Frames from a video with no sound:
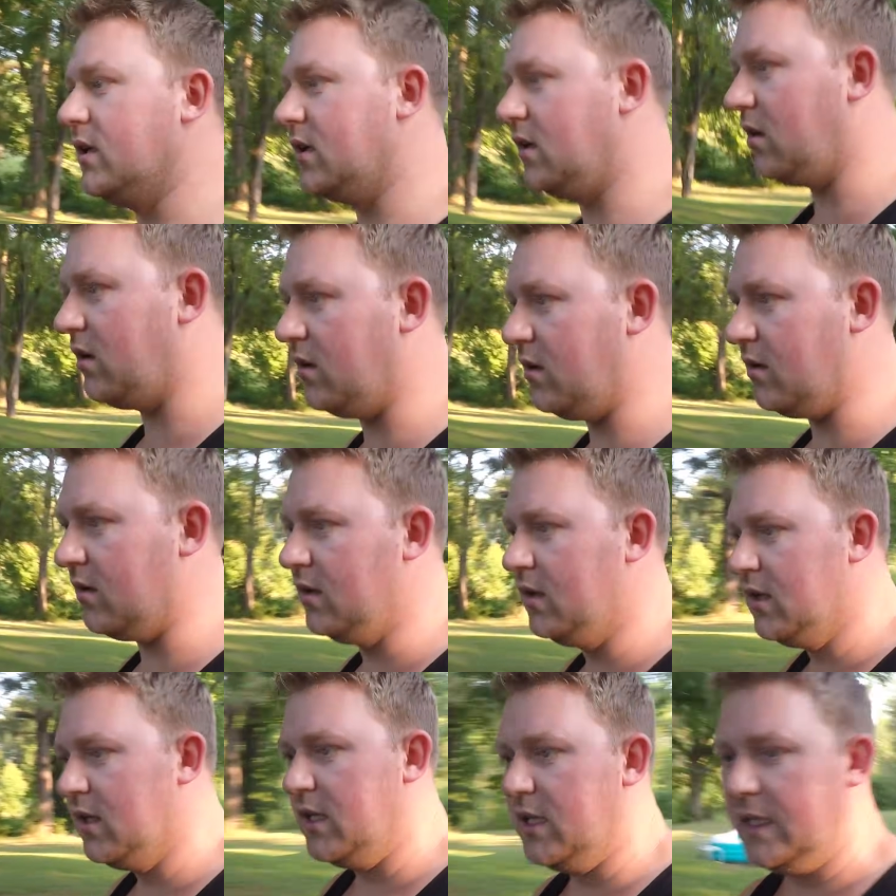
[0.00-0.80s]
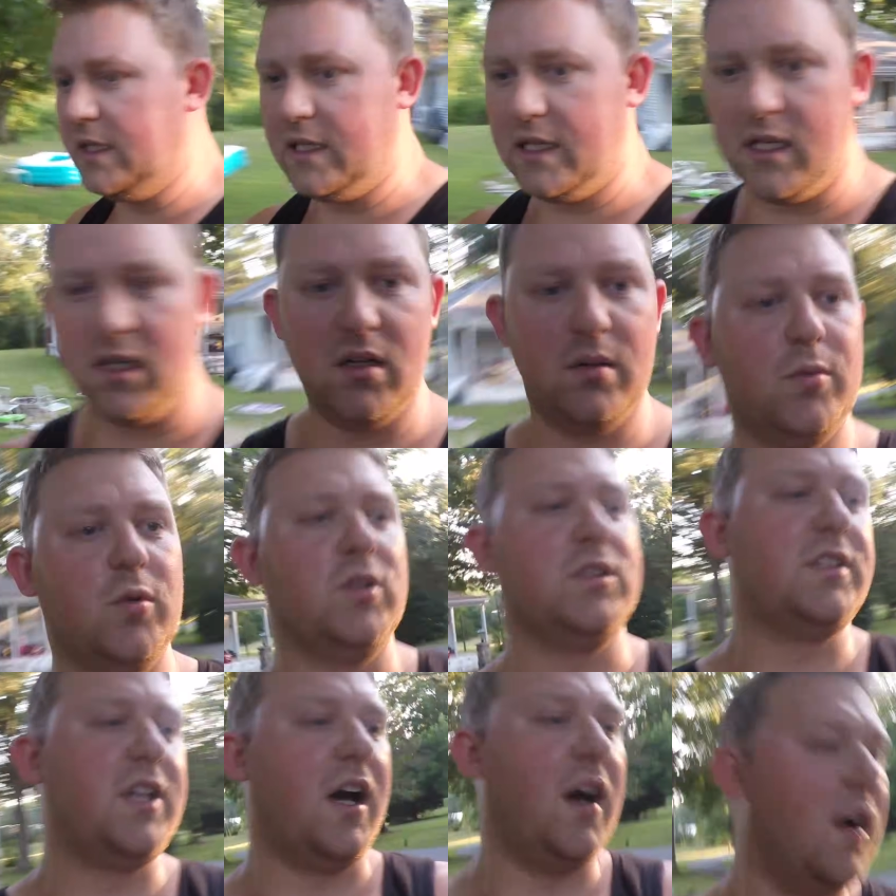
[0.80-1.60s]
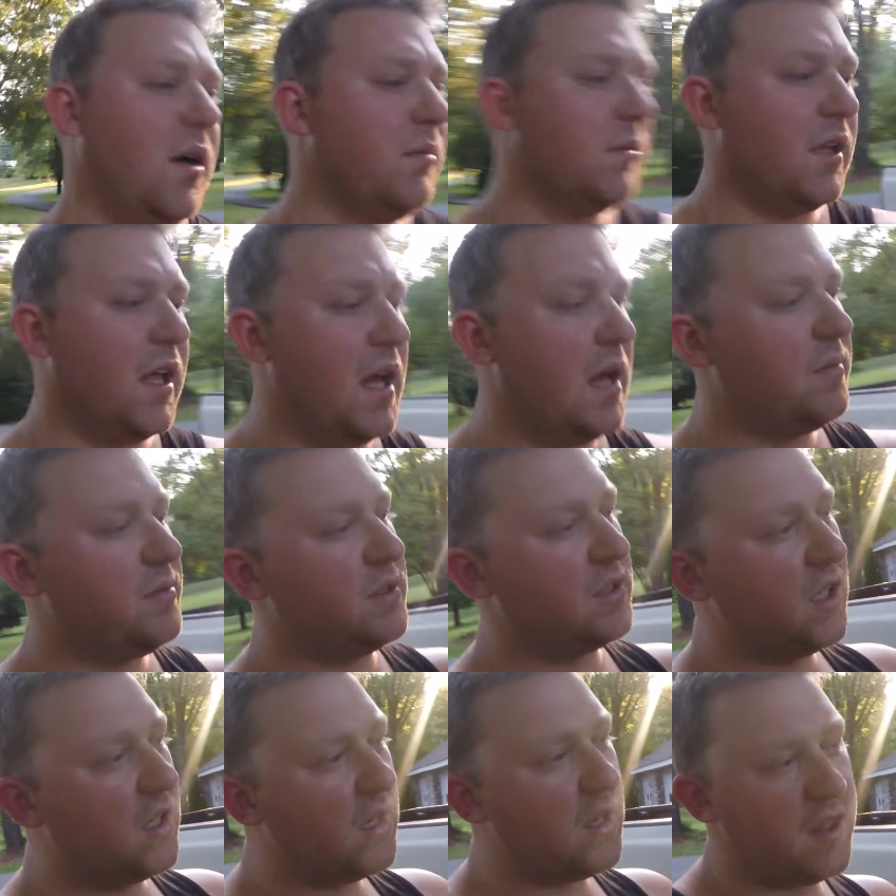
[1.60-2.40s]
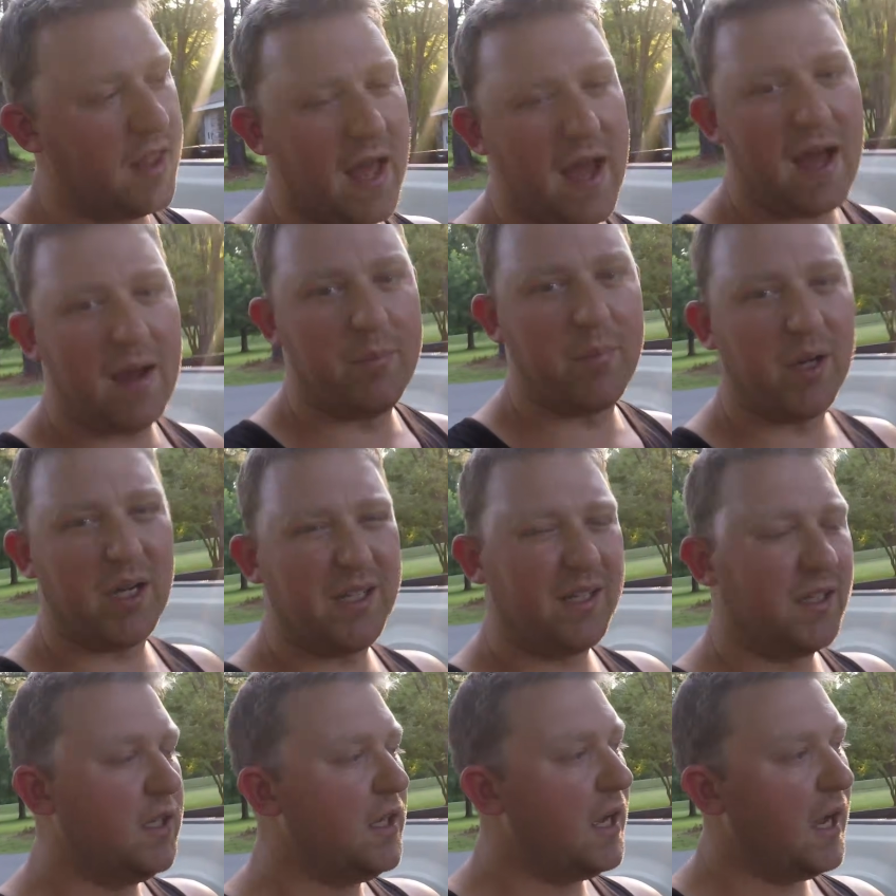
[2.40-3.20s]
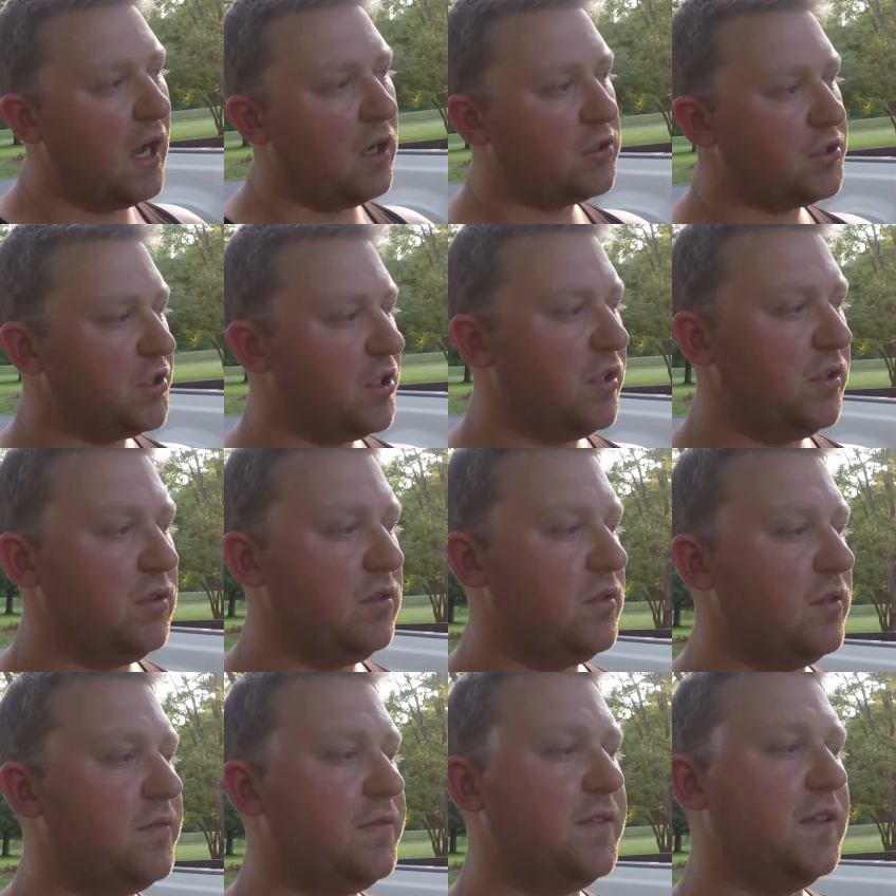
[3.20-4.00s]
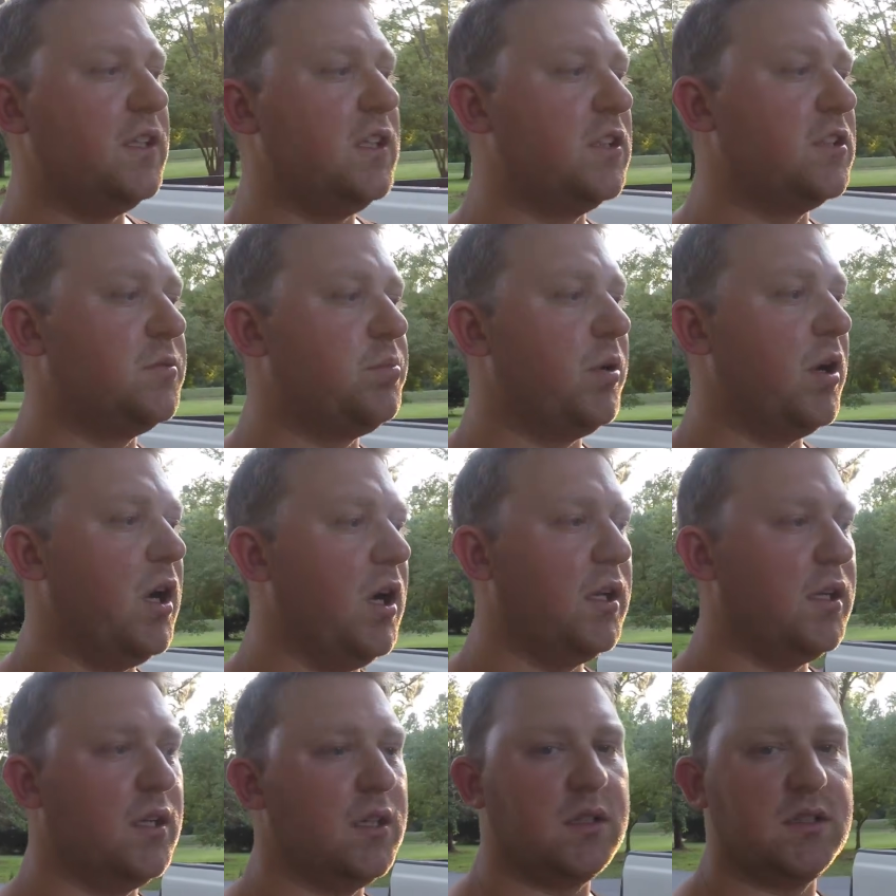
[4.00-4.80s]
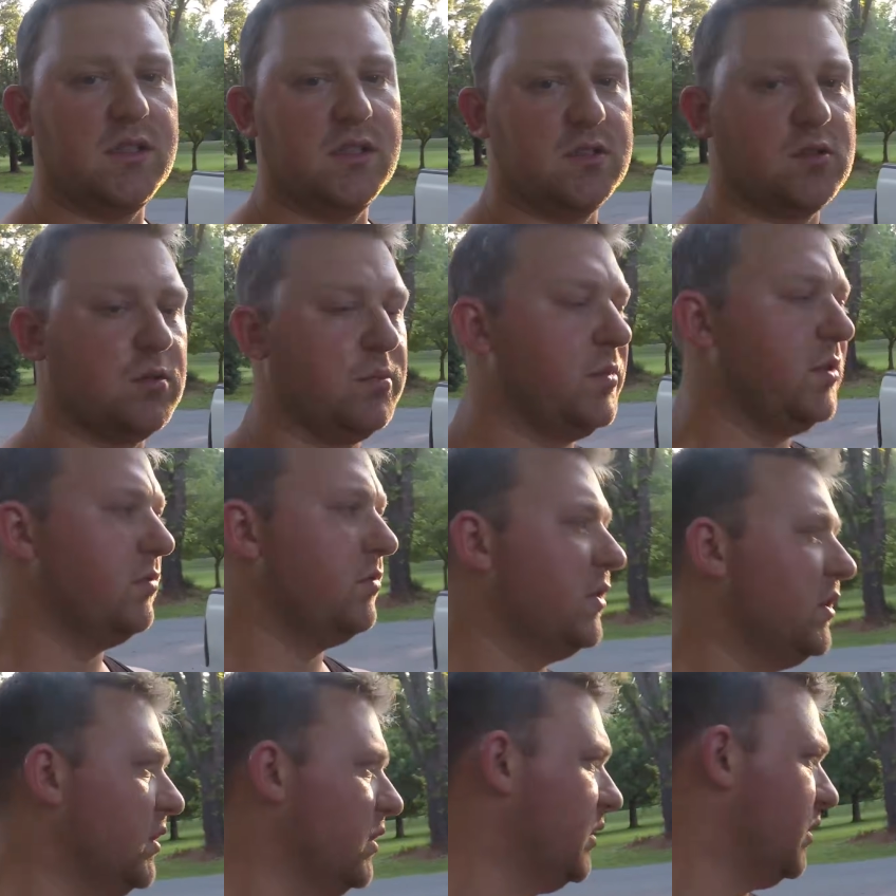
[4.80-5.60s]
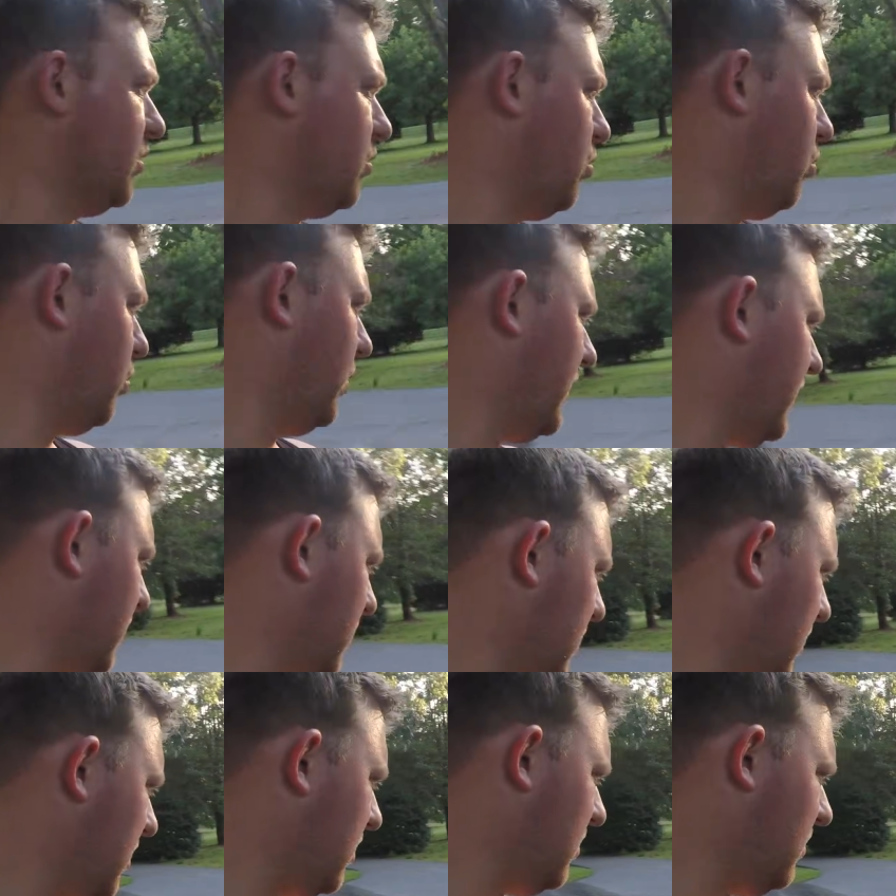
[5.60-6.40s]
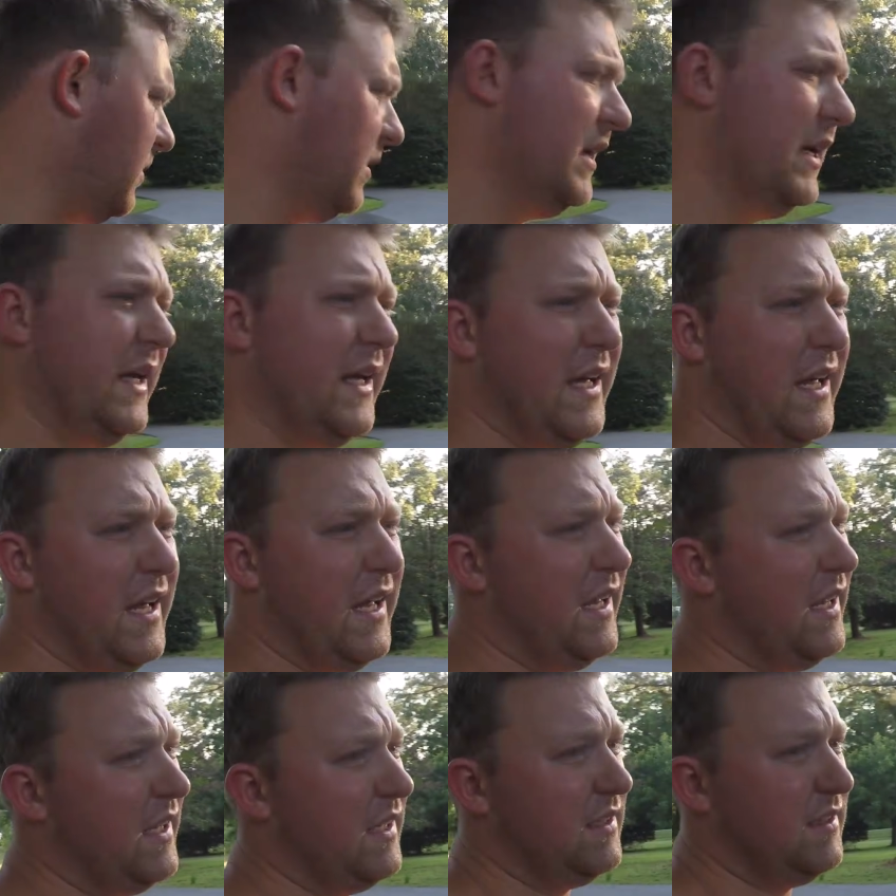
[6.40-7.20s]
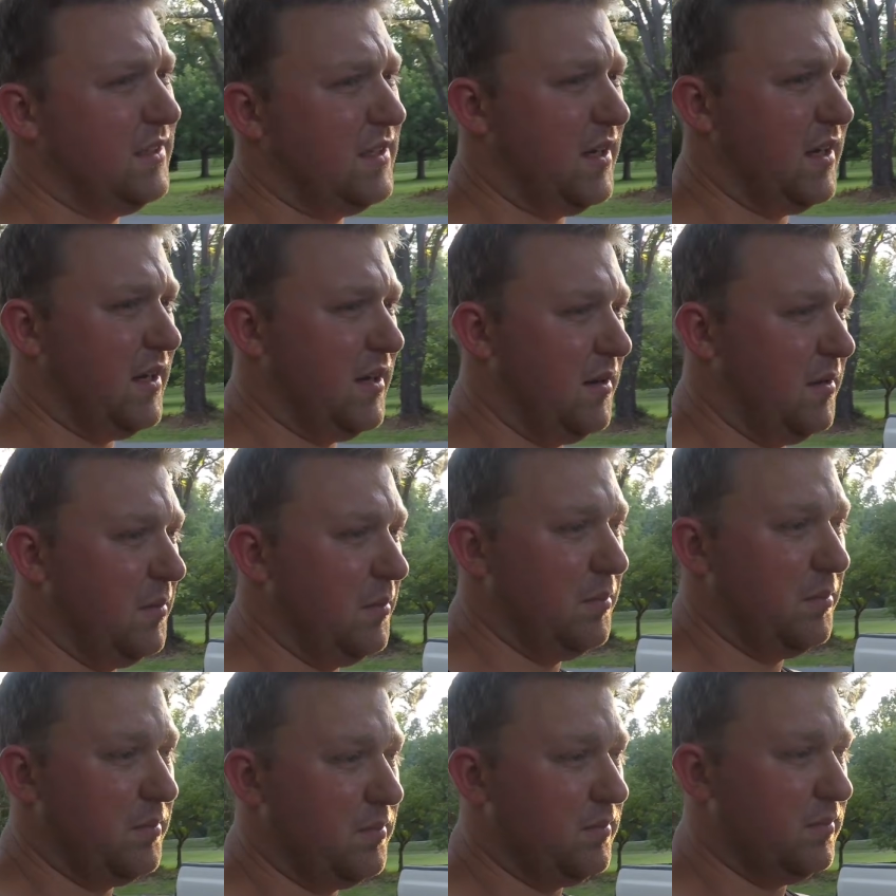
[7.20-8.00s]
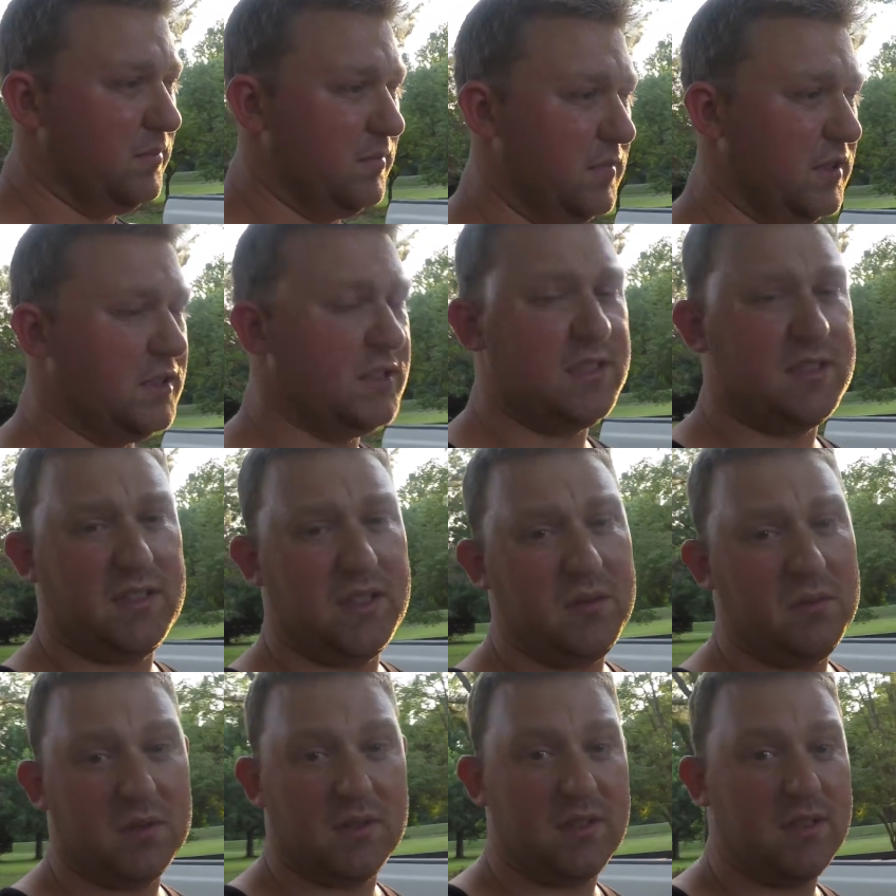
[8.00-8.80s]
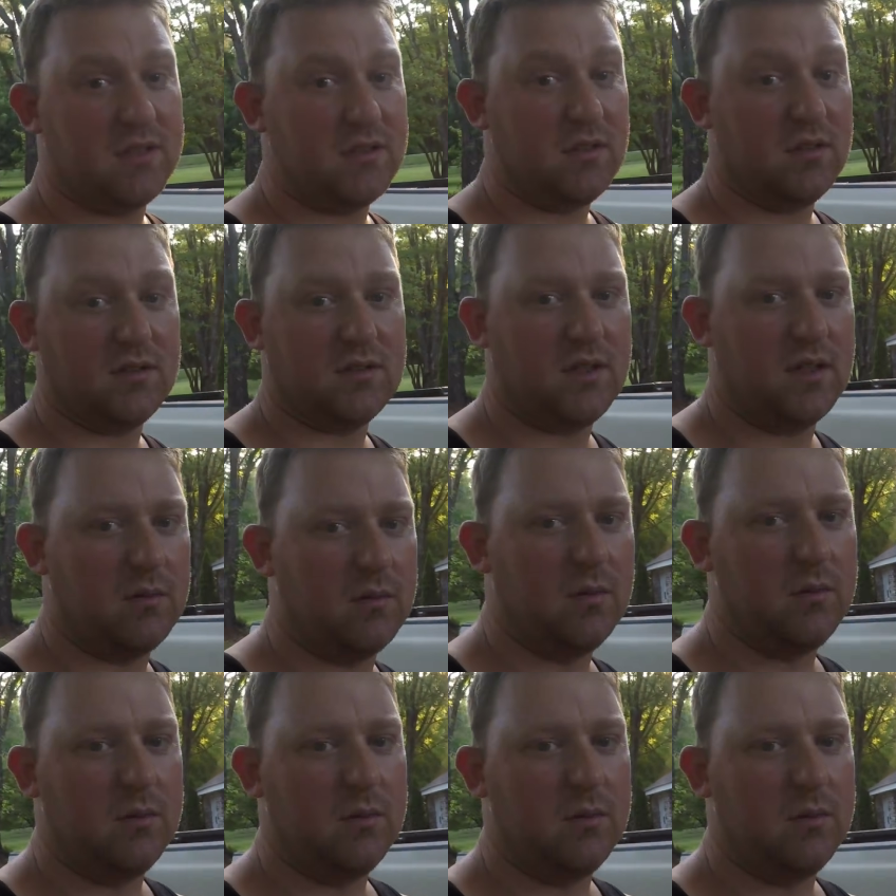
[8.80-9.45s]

all or time lapse, none of that, but I'll show you the finished product. This will be really quick though, and let's see what this looks like when we're